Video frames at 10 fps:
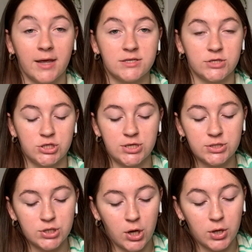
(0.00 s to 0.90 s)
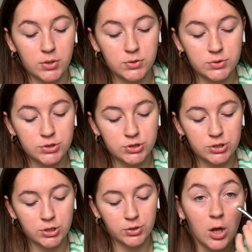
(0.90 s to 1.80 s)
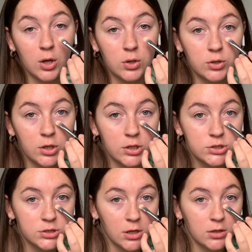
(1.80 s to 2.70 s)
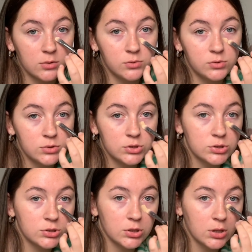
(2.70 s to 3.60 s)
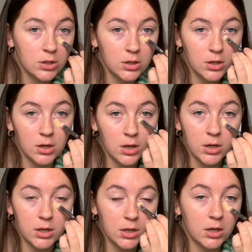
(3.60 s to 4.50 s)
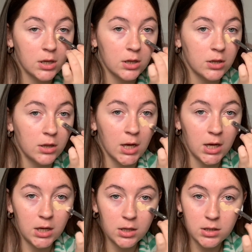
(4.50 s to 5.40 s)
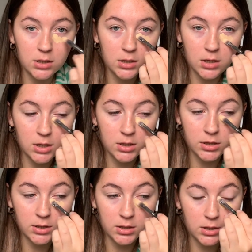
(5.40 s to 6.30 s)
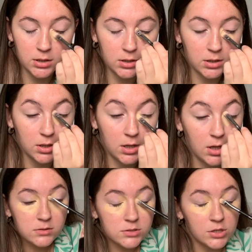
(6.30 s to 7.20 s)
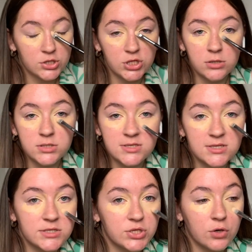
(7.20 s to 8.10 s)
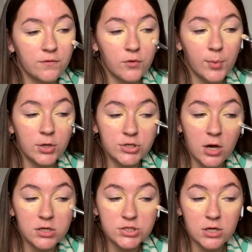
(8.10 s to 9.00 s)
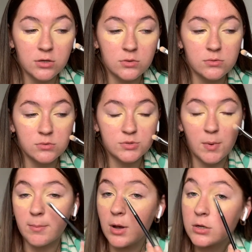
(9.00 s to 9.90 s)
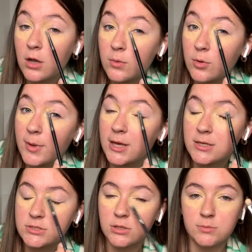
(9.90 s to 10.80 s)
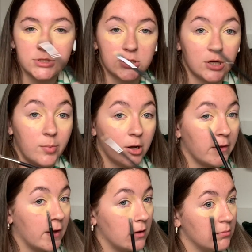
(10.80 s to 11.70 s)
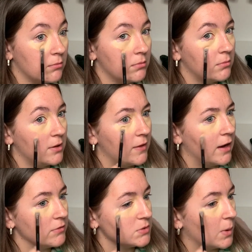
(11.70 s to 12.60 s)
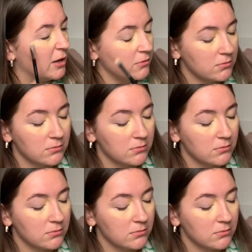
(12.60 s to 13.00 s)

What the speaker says: so she just goes under her circles like that, I think. So she uses this to cover up her dark circles, but mine go up here, so I'm just going to apply that there as well.